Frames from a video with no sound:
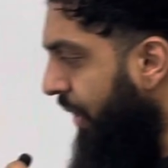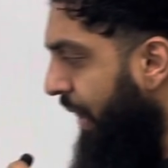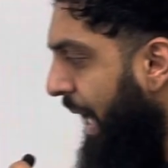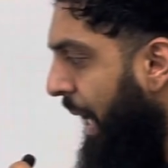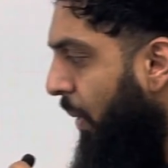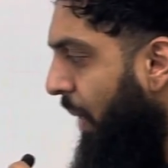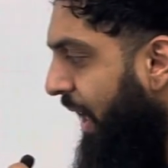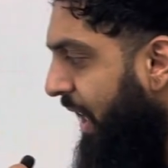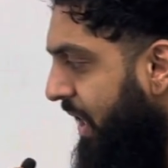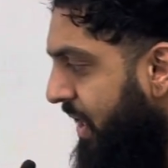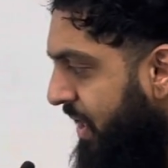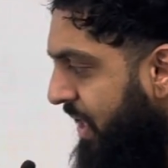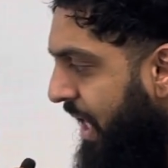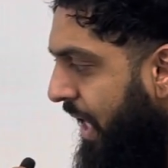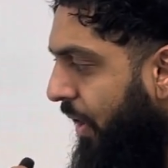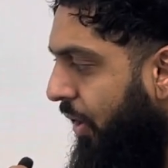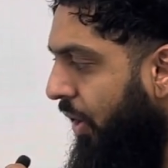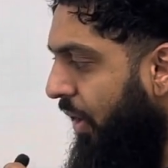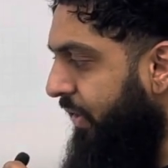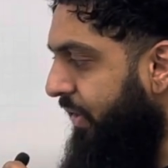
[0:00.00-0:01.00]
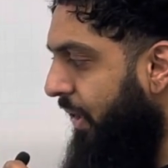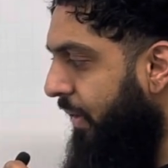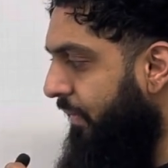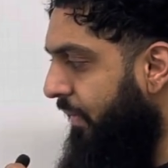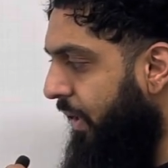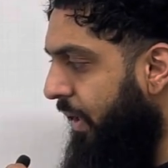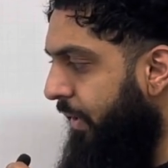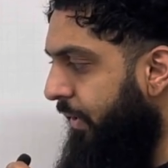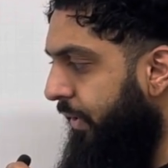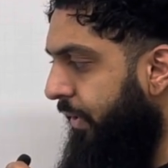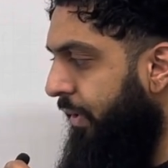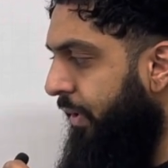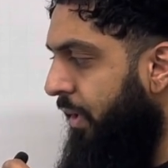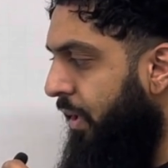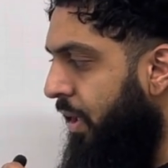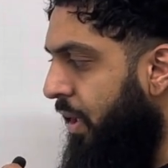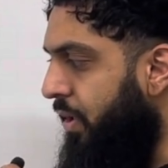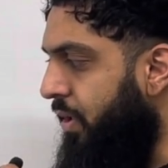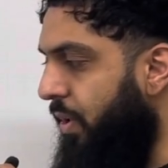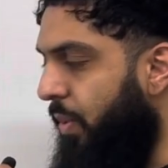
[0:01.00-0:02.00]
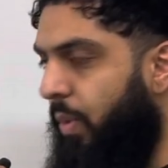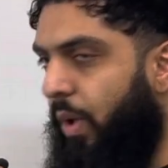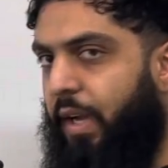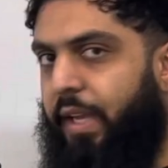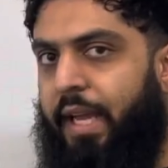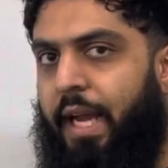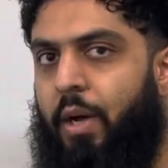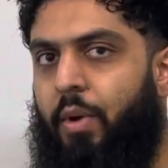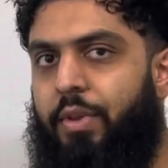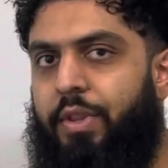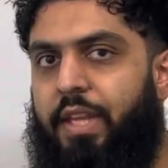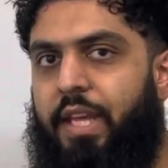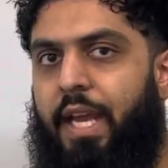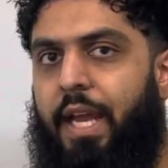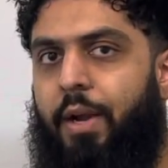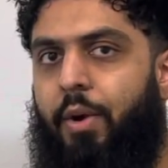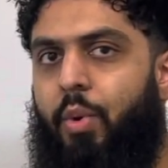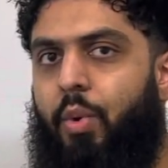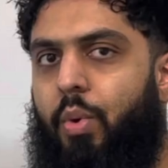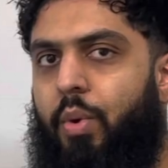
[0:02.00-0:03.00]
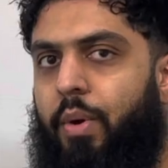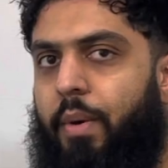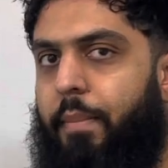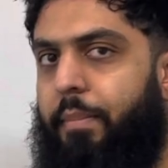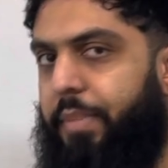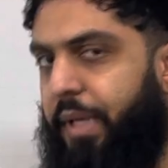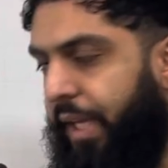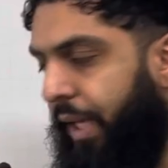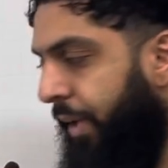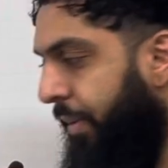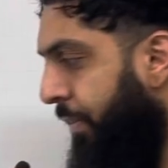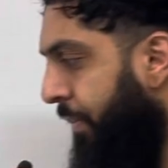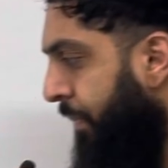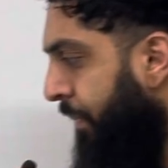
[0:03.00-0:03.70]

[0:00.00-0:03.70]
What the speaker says: now I can take cos inverse to work out the angle B.